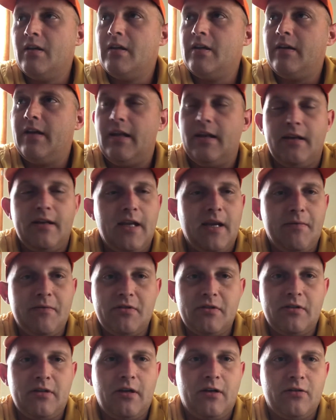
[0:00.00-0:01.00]
Any
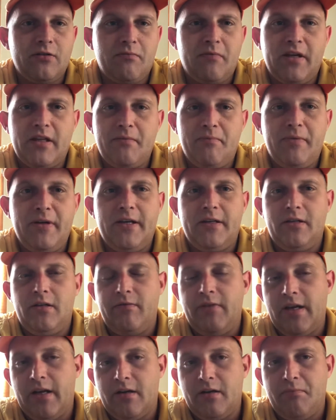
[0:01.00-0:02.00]
damages caused by the pet, you've
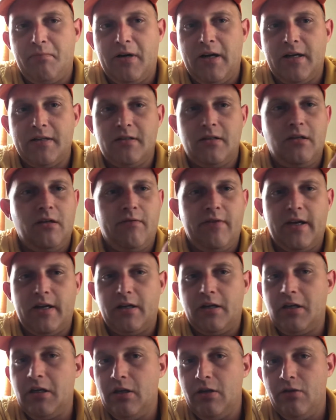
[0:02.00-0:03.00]
got a deposit. You've got a
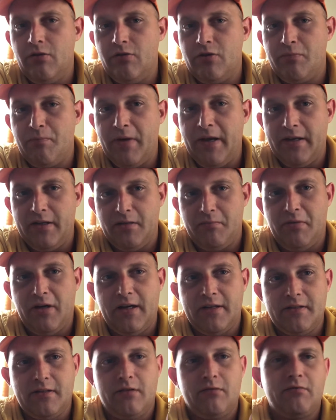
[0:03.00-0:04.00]
huge pet
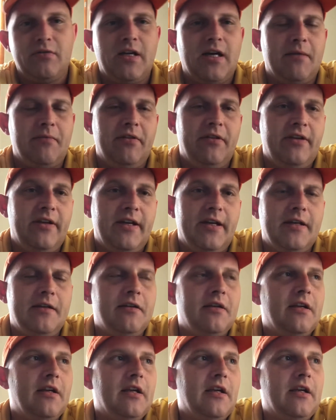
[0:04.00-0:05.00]
deposit on top of that.
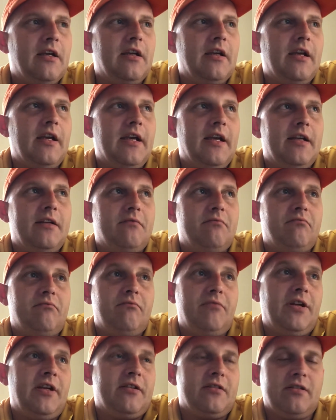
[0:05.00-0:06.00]
And
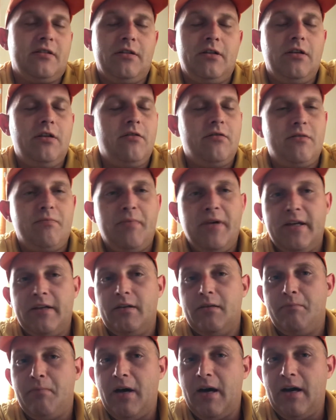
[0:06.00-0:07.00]
because of the huge pet
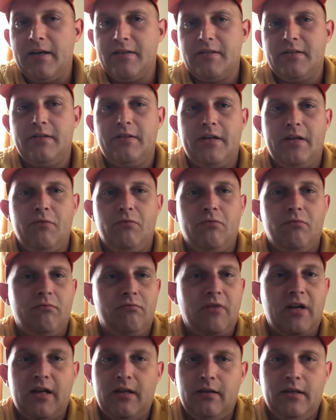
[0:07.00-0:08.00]
deposit, they will
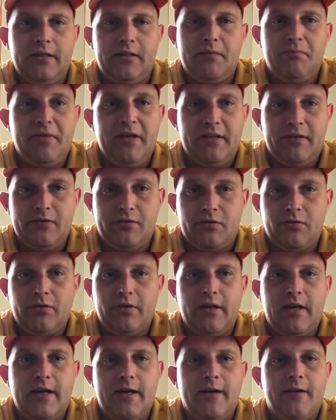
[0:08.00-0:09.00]
not let the pet destroy
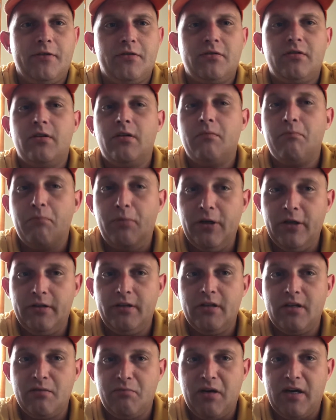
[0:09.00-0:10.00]
the house. Put
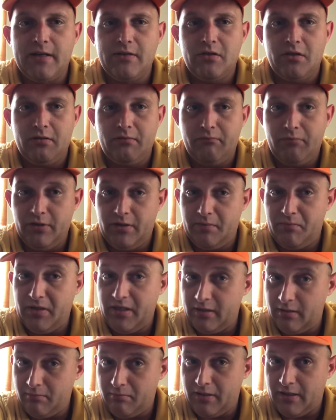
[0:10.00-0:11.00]
the
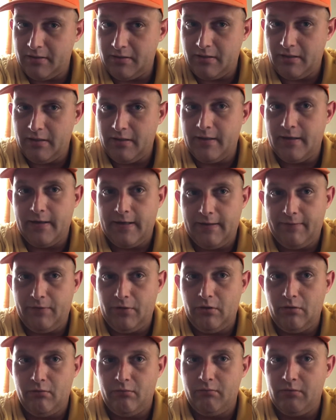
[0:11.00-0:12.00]
pet deposit in there if
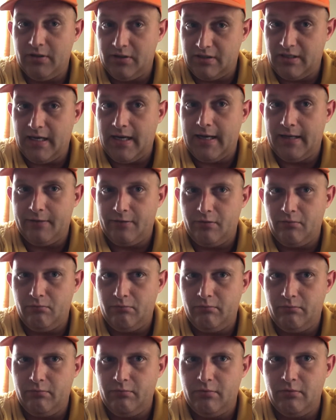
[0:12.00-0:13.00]
you decide you
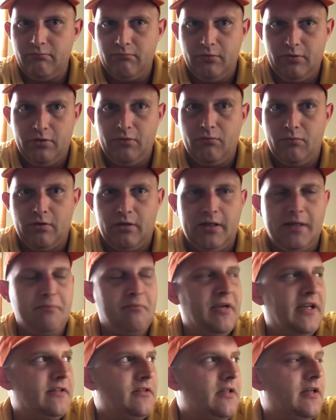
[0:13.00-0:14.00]
do want to let
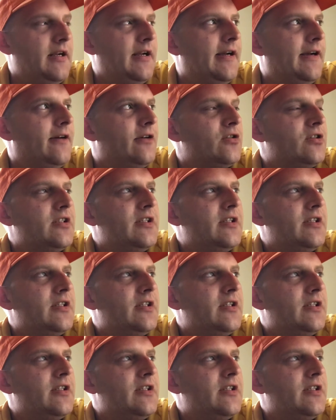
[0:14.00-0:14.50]
pets in the house.